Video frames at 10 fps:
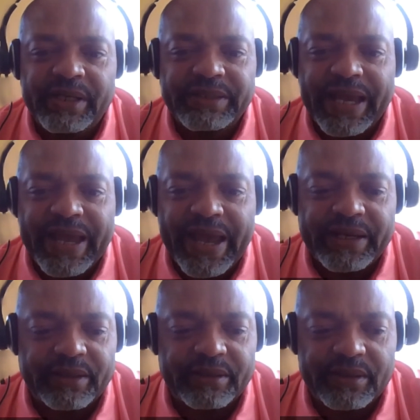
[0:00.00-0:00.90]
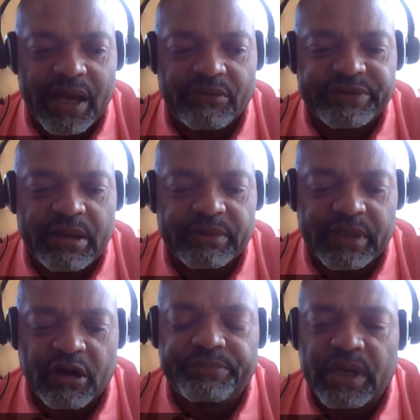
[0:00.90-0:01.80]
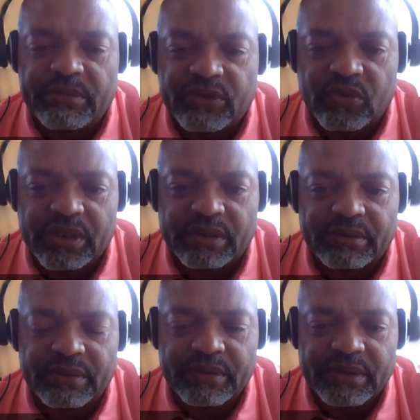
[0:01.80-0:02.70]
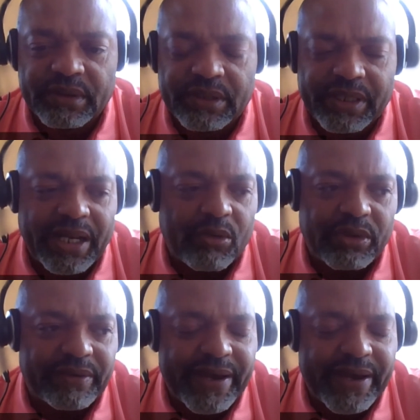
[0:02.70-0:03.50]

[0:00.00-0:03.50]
because I had it, I was able to help them as well. And I